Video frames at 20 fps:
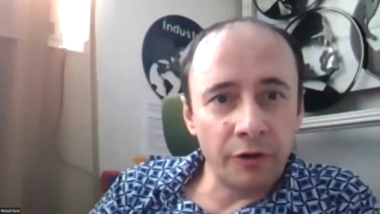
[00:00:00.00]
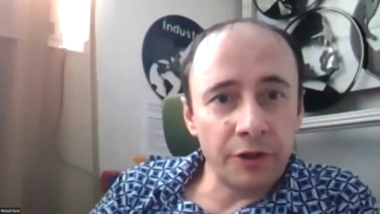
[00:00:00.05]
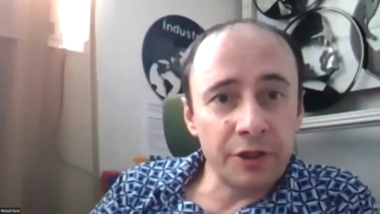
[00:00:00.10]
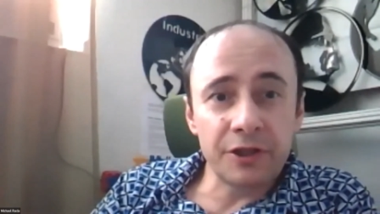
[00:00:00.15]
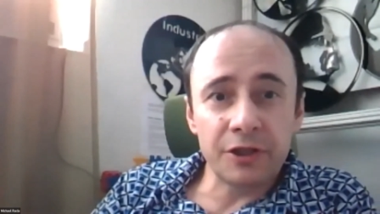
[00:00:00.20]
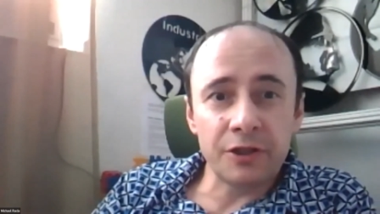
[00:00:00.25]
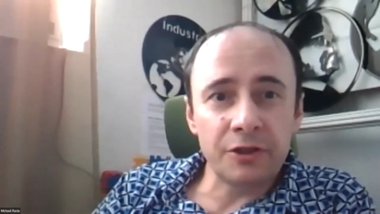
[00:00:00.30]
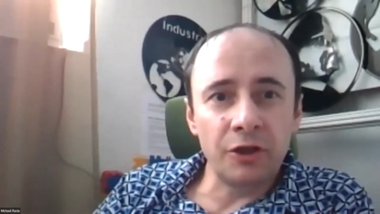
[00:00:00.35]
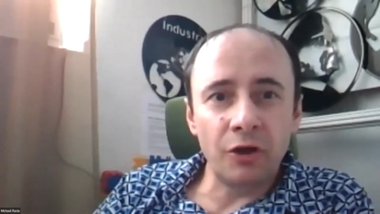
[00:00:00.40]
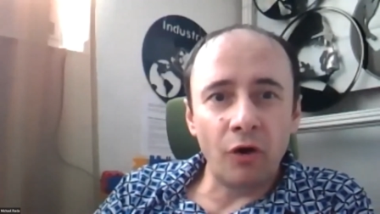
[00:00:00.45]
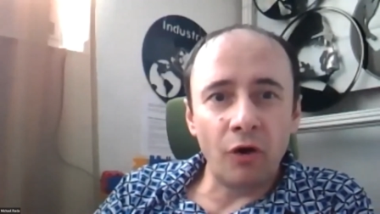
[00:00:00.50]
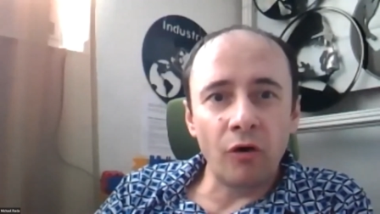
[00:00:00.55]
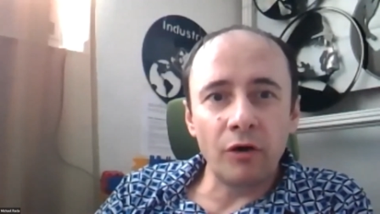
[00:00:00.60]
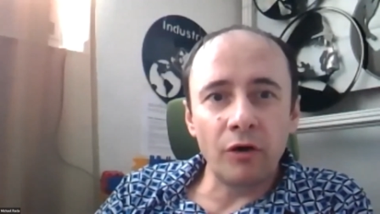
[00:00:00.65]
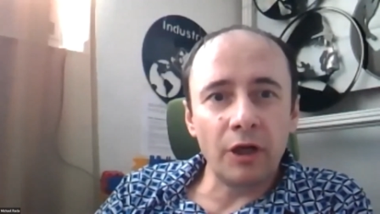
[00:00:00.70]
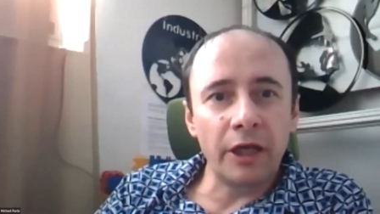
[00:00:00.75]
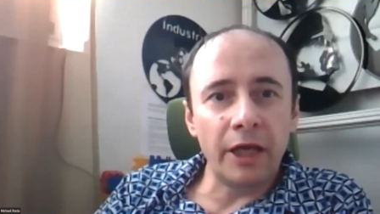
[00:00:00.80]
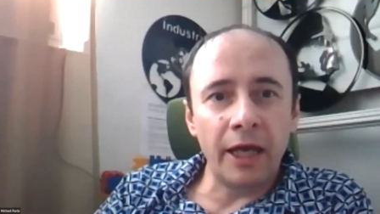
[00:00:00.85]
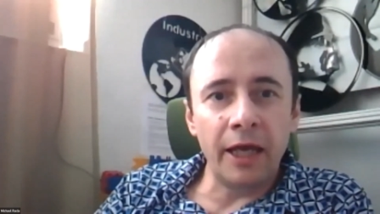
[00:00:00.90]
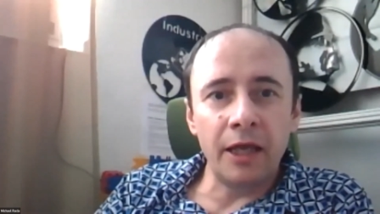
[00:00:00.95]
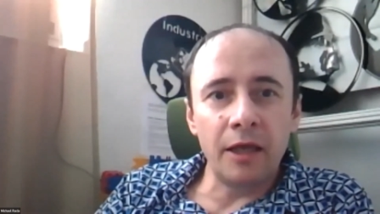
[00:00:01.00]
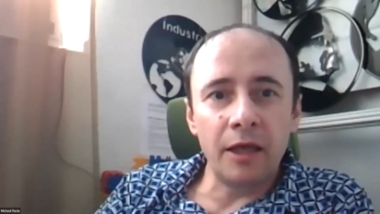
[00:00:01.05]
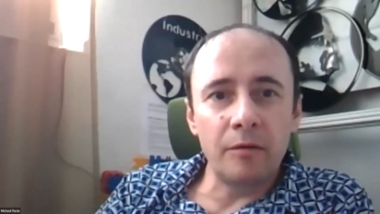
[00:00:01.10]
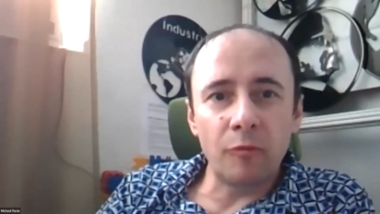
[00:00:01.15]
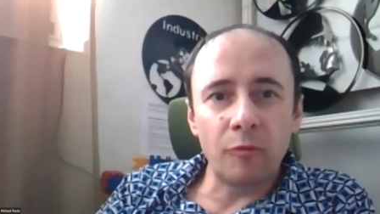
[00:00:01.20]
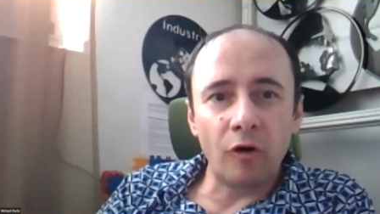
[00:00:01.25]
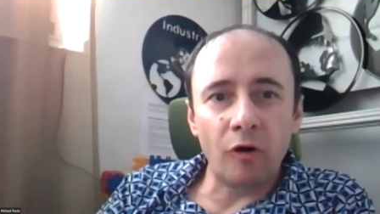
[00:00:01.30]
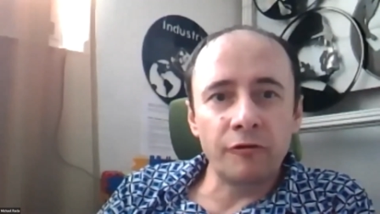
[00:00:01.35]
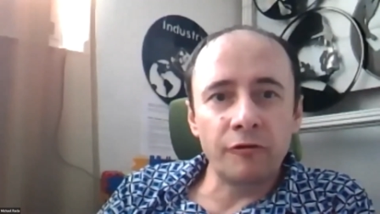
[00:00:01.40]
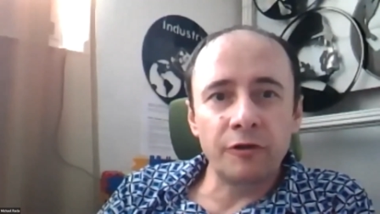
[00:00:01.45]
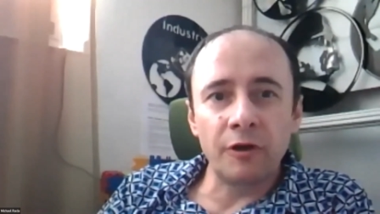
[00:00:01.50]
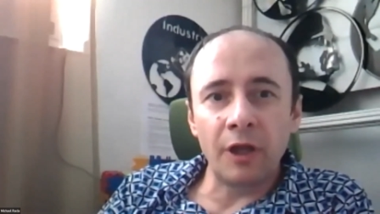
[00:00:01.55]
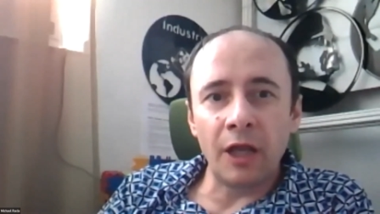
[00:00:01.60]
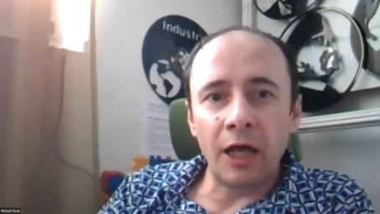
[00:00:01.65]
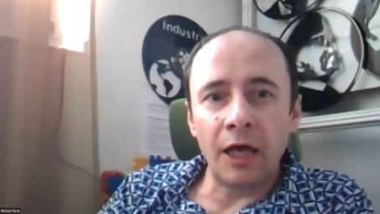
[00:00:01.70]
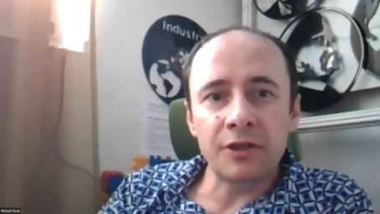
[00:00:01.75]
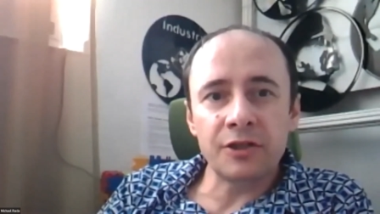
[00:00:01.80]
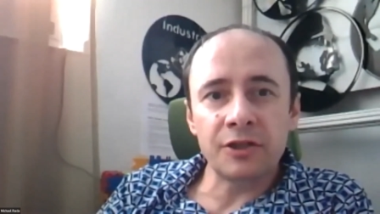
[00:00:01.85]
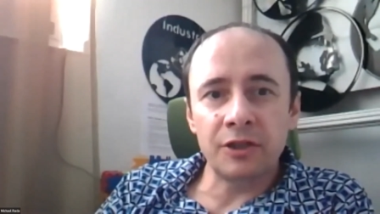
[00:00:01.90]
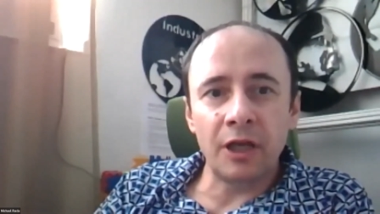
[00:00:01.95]
This is the only aim of the
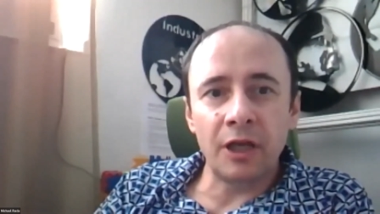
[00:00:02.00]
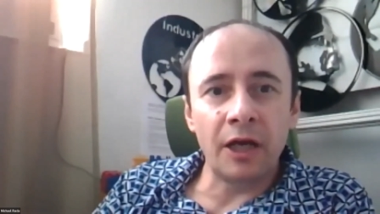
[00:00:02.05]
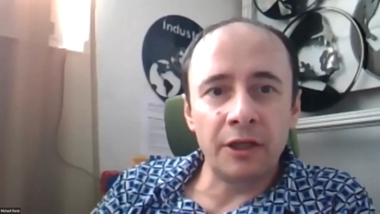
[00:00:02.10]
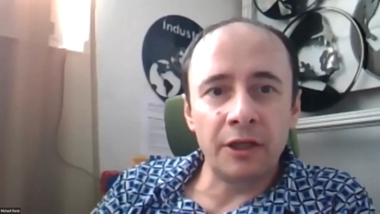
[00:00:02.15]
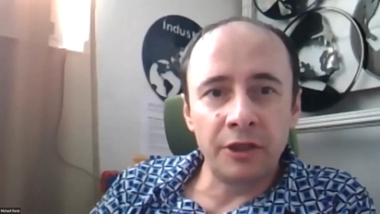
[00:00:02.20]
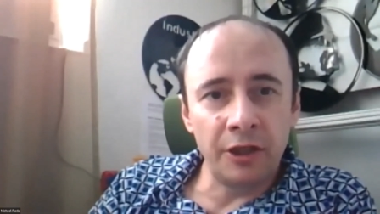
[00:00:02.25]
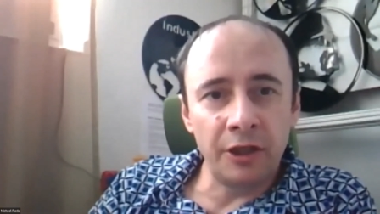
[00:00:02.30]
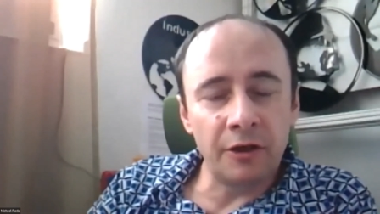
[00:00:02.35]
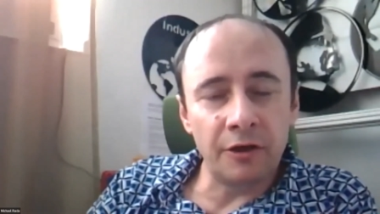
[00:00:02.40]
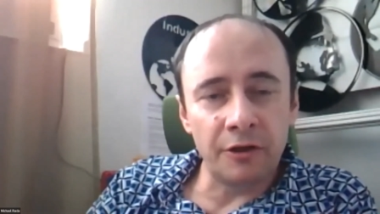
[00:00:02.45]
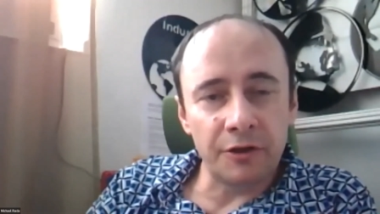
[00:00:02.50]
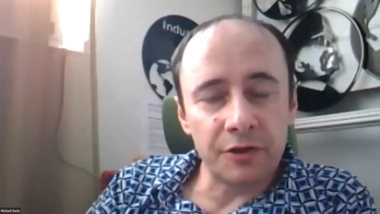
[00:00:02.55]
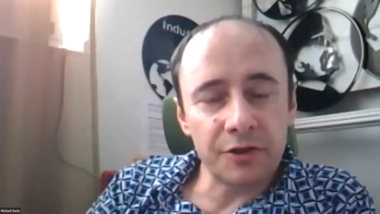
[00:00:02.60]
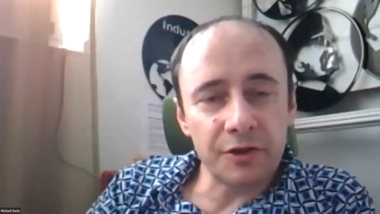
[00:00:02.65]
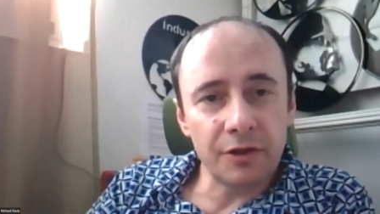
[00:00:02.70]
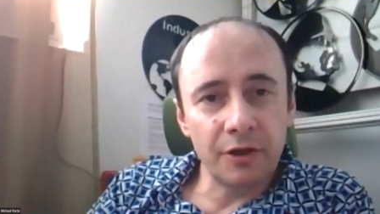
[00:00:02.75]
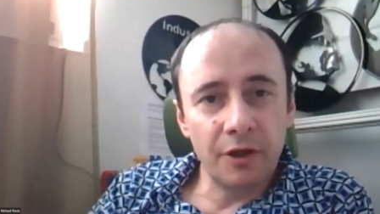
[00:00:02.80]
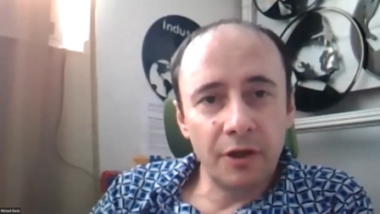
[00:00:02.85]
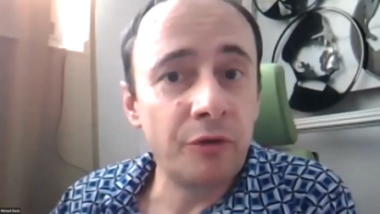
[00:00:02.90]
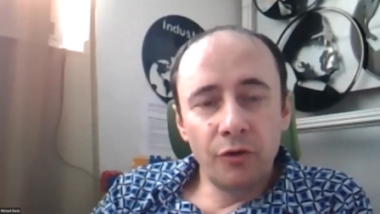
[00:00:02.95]
last nine years.